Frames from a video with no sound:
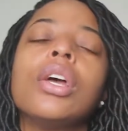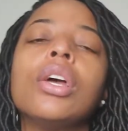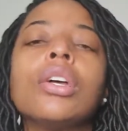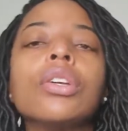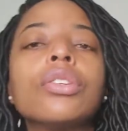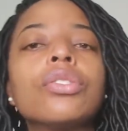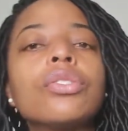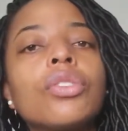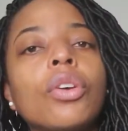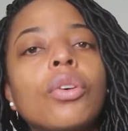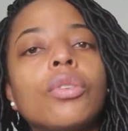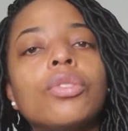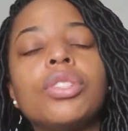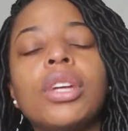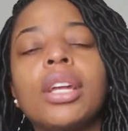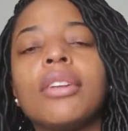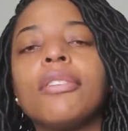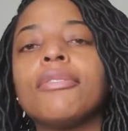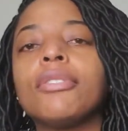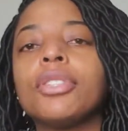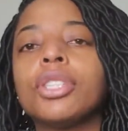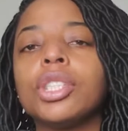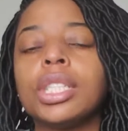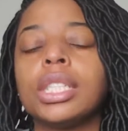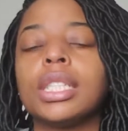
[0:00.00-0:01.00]
So
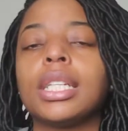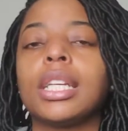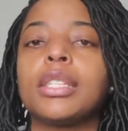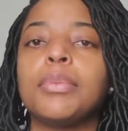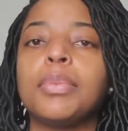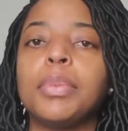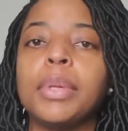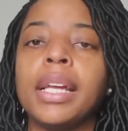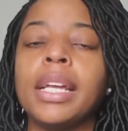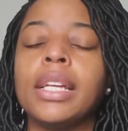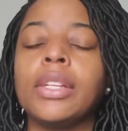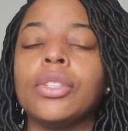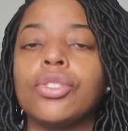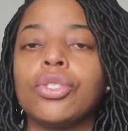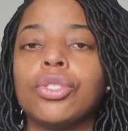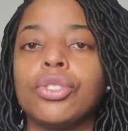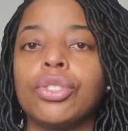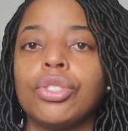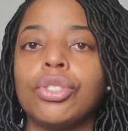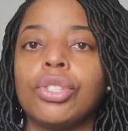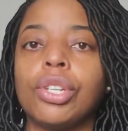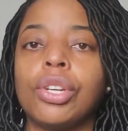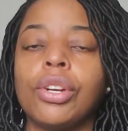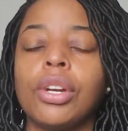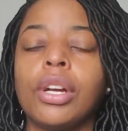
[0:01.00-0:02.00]
Jennifer just
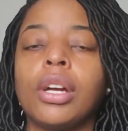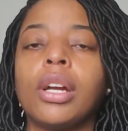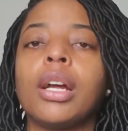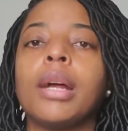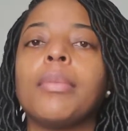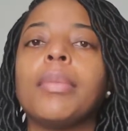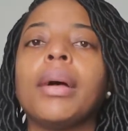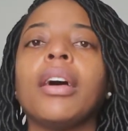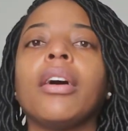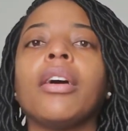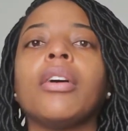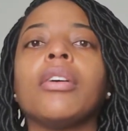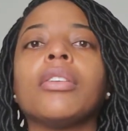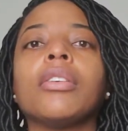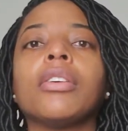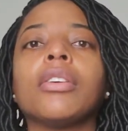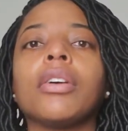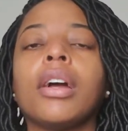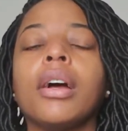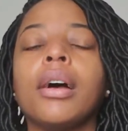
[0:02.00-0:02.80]
explains to her about